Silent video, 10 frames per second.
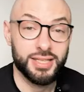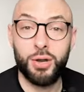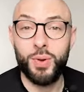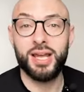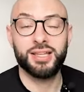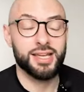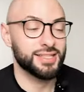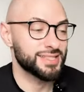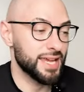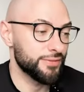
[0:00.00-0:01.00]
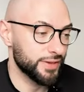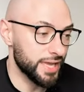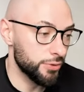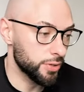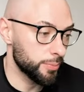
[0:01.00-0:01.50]
Now, why I like the set and
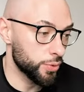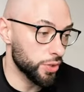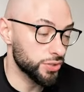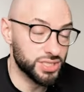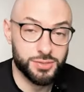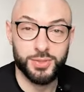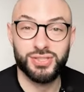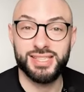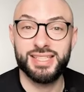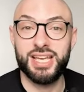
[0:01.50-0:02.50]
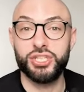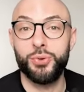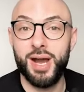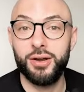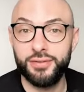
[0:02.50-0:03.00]
forget approach is because it takes
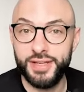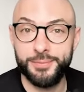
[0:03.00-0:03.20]
you out of